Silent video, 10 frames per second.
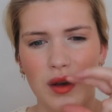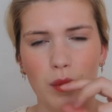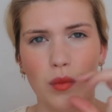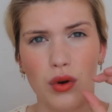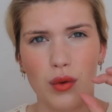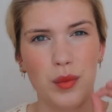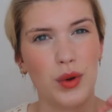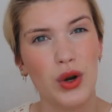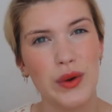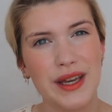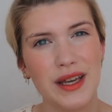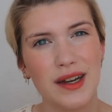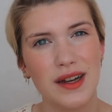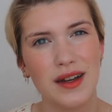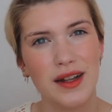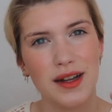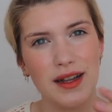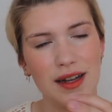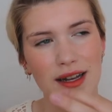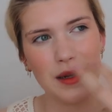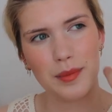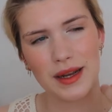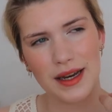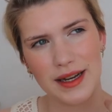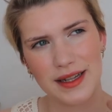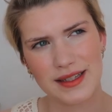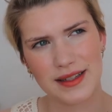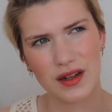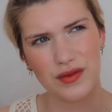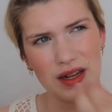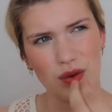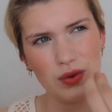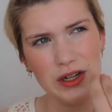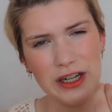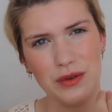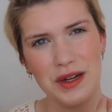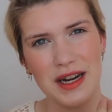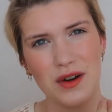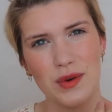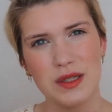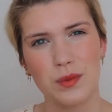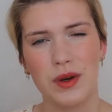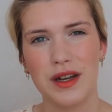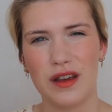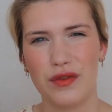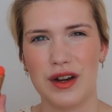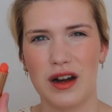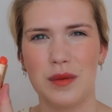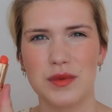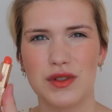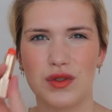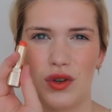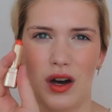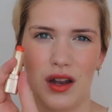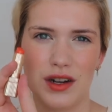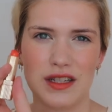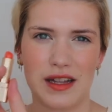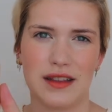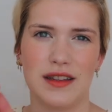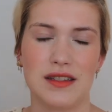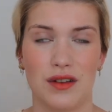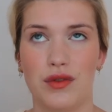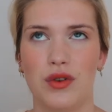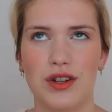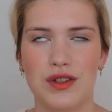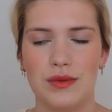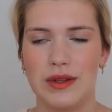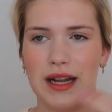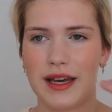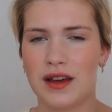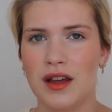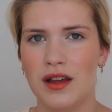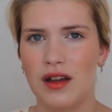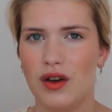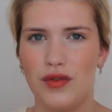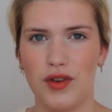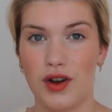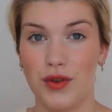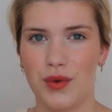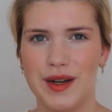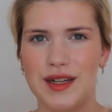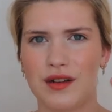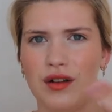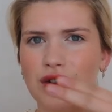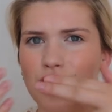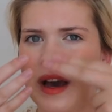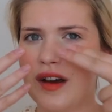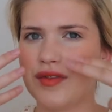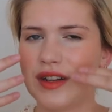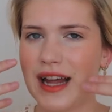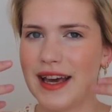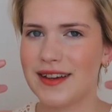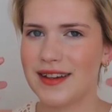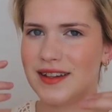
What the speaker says: more blurry lip line instead of that really, really crisp one. If it comes to colors like this, of course, with like a full on red and all, you have like